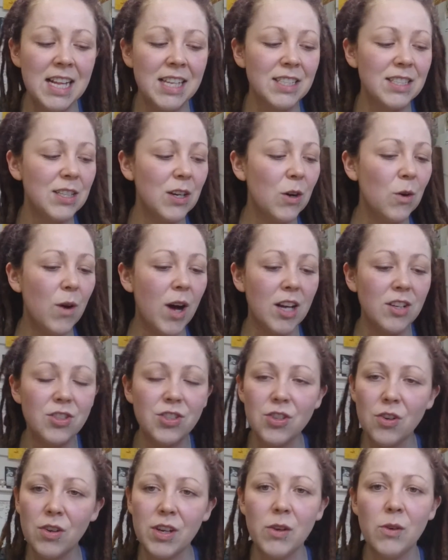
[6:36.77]
So I'll
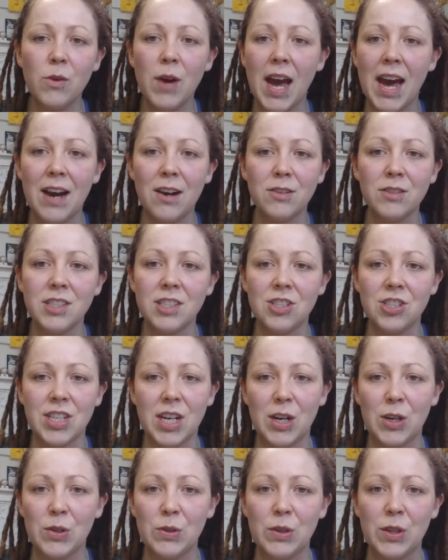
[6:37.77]
show you how to
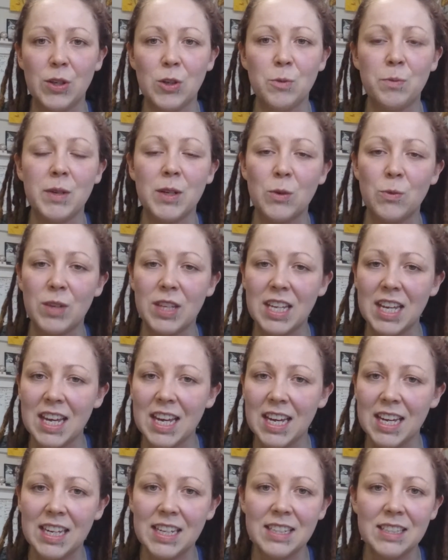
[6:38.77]
share hula hooping with
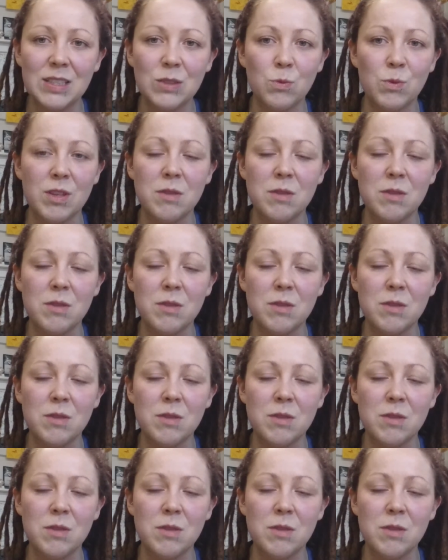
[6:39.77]
kids,